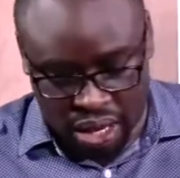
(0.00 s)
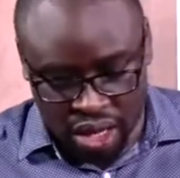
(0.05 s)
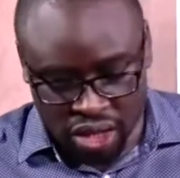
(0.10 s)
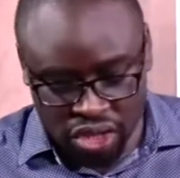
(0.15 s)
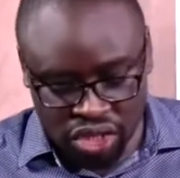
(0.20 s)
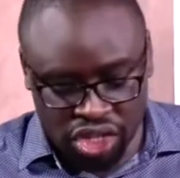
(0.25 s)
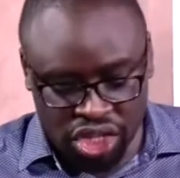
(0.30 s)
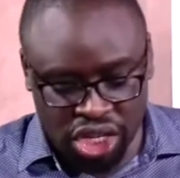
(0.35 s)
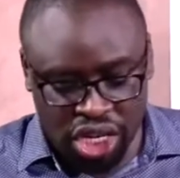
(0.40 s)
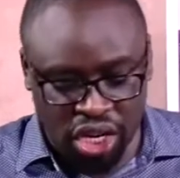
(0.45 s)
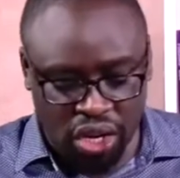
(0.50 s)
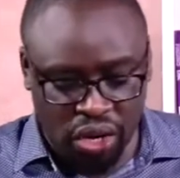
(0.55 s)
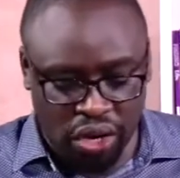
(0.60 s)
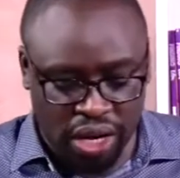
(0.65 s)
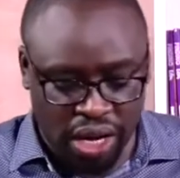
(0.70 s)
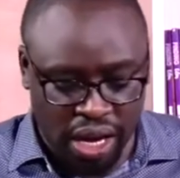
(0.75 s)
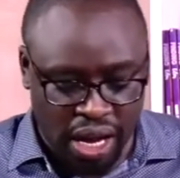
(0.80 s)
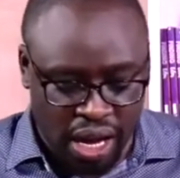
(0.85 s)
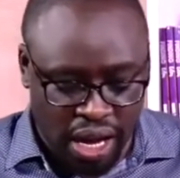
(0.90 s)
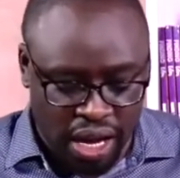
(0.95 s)

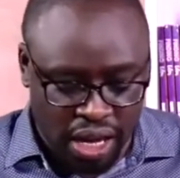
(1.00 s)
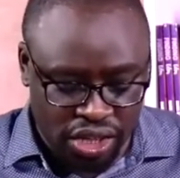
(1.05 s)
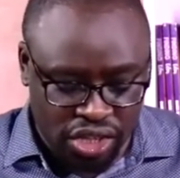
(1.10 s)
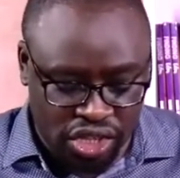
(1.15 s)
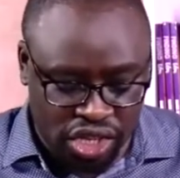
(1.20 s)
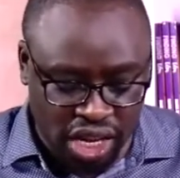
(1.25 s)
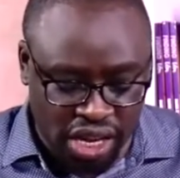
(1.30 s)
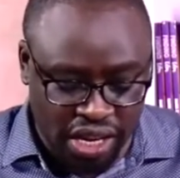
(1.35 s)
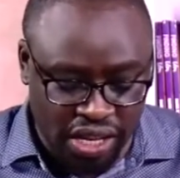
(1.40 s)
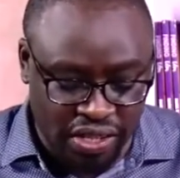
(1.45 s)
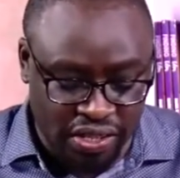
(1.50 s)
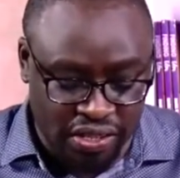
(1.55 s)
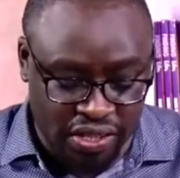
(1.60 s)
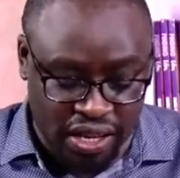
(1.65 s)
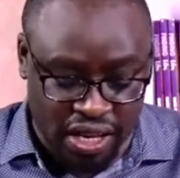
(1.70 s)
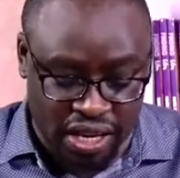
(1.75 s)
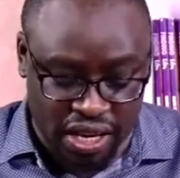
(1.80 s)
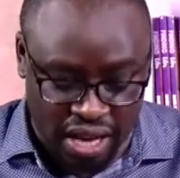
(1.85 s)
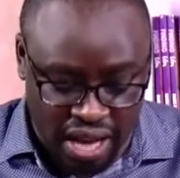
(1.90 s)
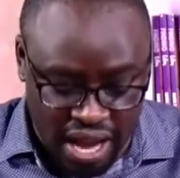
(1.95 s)
trillion shillings
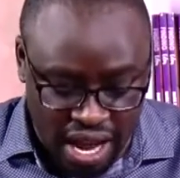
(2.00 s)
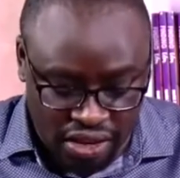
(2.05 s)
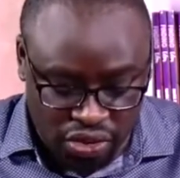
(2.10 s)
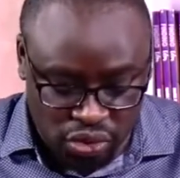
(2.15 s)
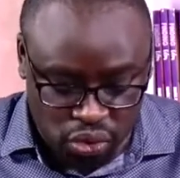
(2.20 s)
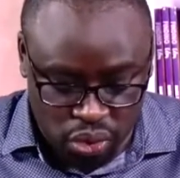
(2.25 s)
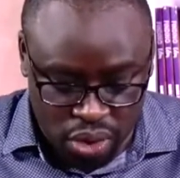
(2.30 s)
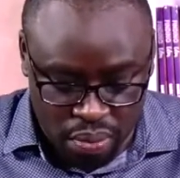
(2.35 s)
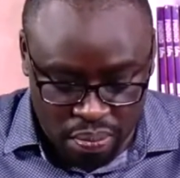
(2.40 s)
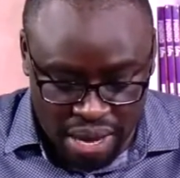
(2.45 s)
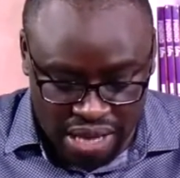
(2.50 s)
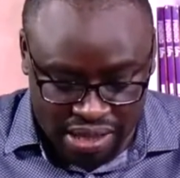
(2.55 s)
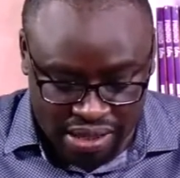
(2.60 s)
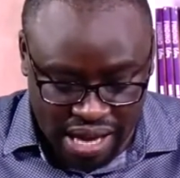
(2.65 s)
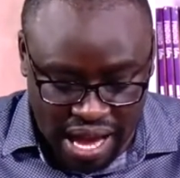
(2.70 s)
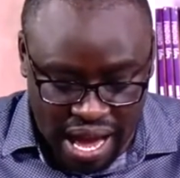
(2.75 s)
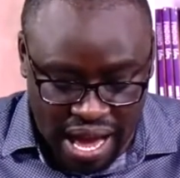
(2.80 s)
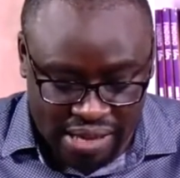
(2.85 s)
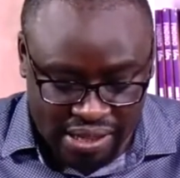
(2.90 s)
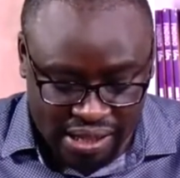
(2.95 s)
in debt, we must
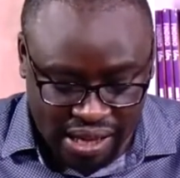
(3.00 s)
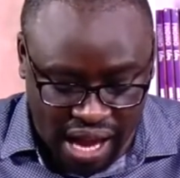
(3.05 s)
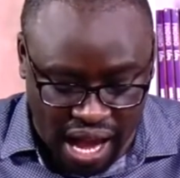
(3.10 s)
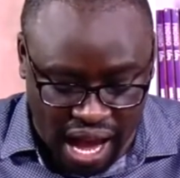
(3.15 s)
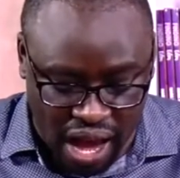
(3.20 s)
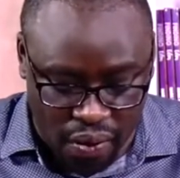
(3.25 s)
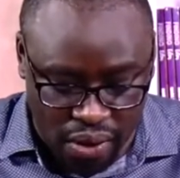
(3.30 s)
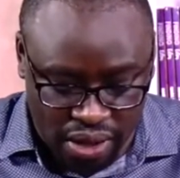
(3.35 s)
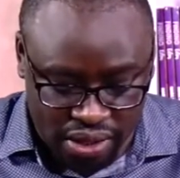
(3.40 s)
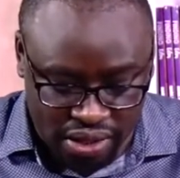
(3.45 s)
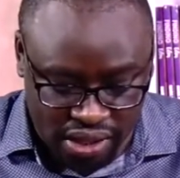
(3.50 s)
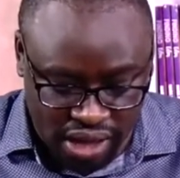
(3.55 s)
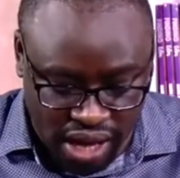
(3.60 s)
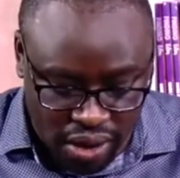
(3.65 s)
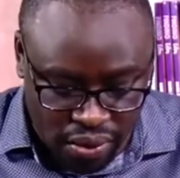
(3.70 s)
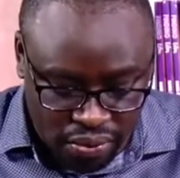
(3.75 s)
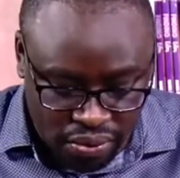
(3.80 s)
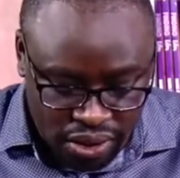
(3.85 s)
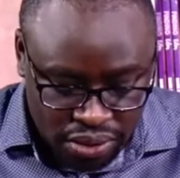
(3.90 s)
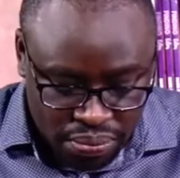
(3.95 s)
ask
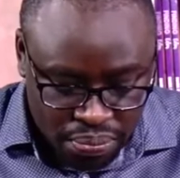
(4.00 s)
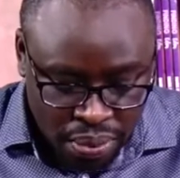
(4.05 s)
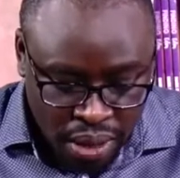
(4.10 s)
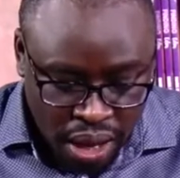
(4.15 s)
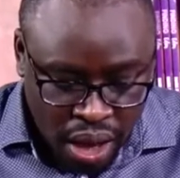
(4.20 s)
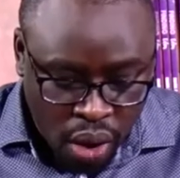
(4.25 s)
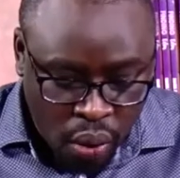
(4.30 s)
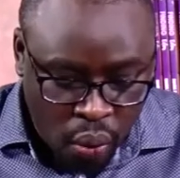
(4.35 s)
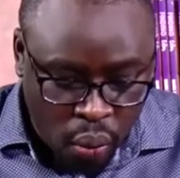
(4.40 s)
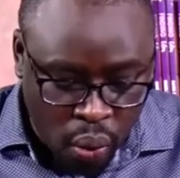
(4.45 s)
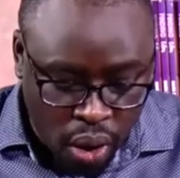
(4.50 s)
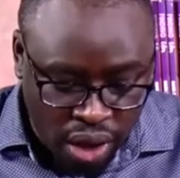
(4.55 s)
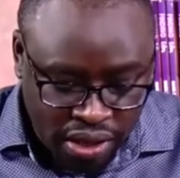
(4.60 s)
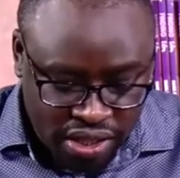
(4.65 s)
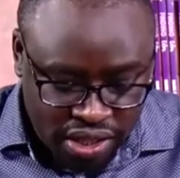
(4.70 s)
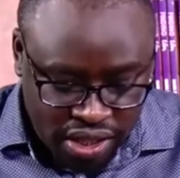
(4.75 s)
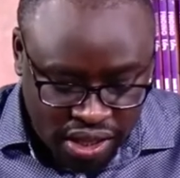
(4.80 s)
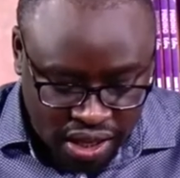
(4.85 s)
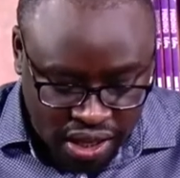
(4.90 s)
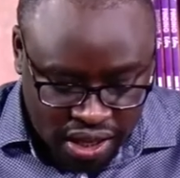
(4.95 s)
ourselves,
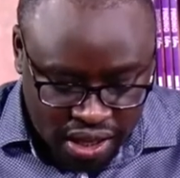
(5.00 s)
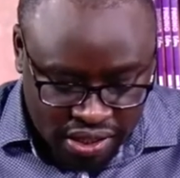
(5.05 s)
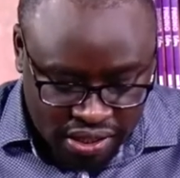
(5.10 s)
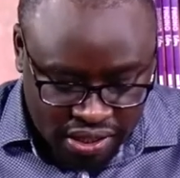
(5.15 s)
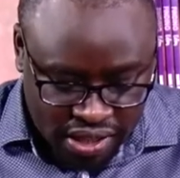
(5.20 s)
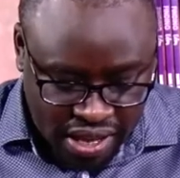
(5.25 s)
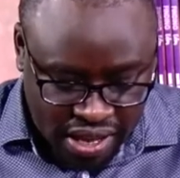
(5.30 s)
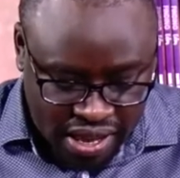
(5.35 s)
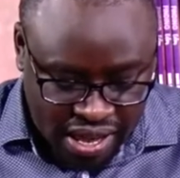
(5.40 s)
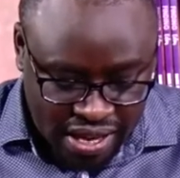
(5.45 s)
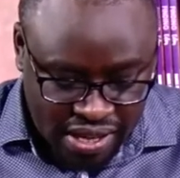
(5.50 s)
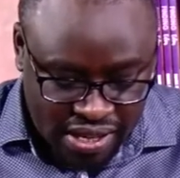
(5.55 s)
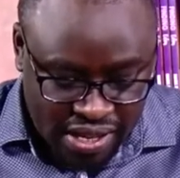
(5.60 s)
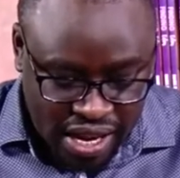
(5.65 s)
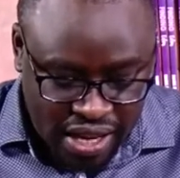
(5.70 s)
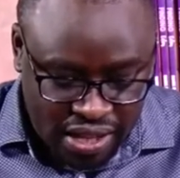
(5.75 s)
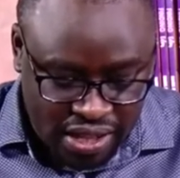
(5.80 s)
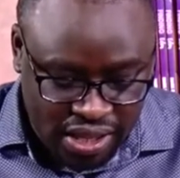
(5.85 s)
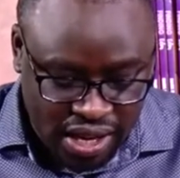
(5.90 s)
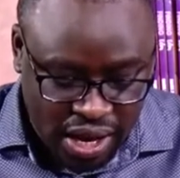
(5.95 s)
what is the
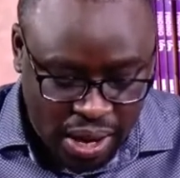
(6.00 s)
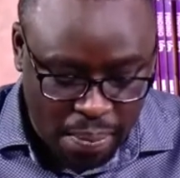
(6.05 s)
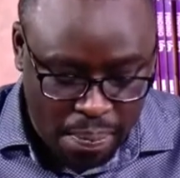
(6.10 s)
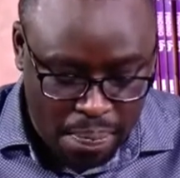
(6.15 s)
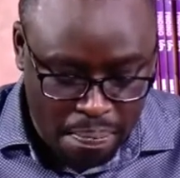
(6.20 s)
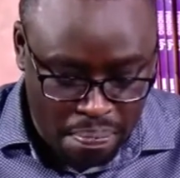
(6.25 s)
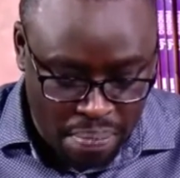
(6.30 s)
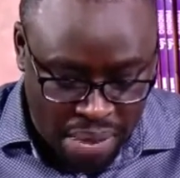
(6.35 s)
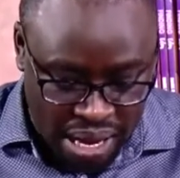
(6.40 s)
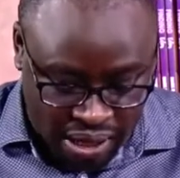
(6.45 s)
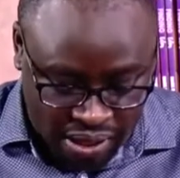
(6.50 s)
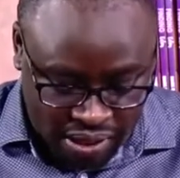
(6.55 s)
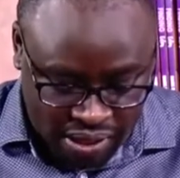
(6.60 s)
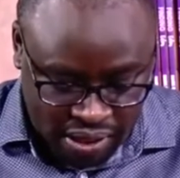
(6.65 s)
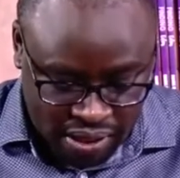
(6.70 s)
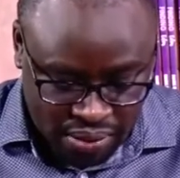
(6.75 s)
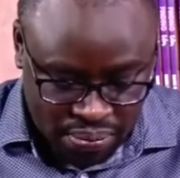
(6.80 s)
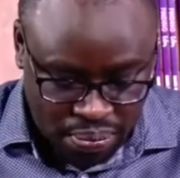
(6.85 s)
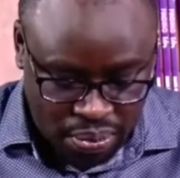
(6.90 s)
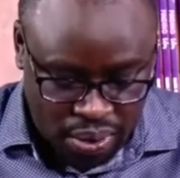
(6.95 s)
debt
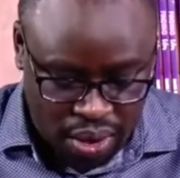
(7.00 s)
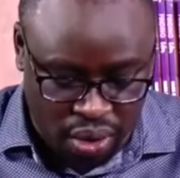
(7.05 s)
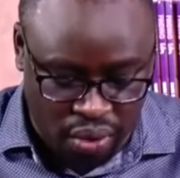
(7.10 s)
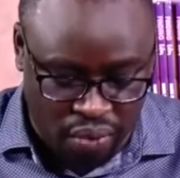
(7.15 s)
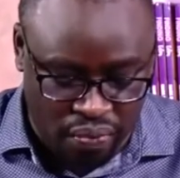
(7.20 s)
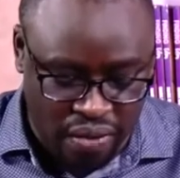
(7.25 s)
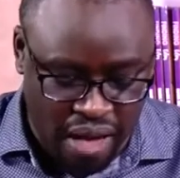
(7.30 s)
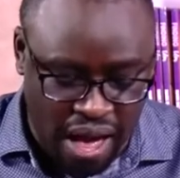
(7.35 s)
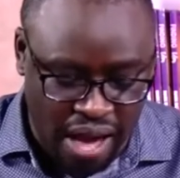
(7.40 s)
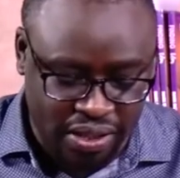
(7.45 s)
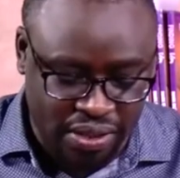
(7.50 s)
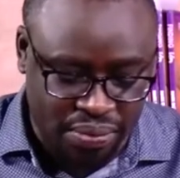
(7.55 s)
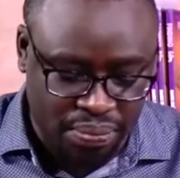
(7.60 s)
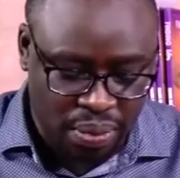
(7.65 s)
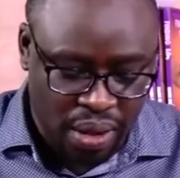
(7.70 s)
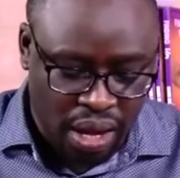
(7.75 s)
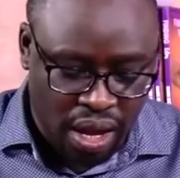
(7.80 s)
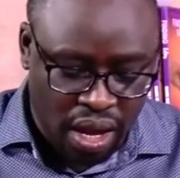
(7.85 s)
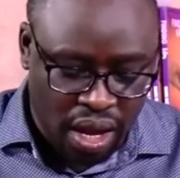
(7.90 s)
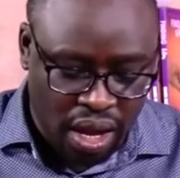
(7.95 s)
mix of that?
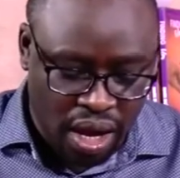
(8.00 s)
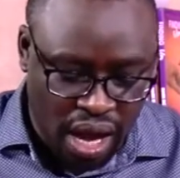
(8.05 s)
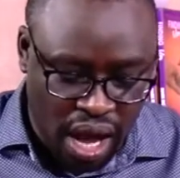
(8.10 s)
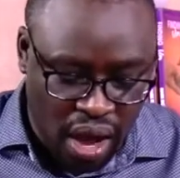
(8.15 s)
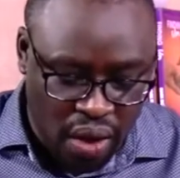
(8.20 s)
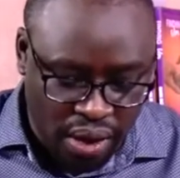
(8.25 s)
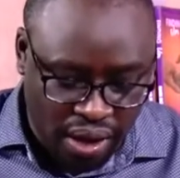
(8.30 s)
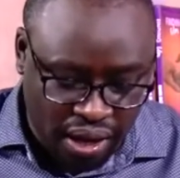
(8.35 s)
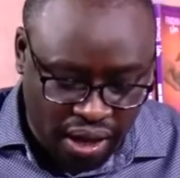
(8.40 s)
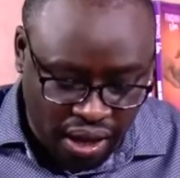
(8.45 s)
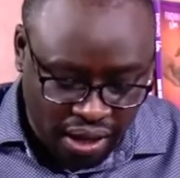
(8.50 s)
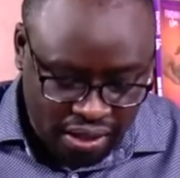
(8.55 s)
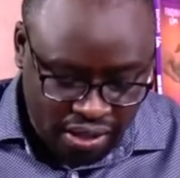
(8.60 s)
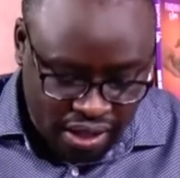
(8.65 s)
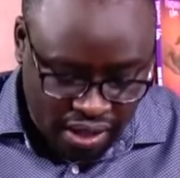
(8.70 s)
Now, here's the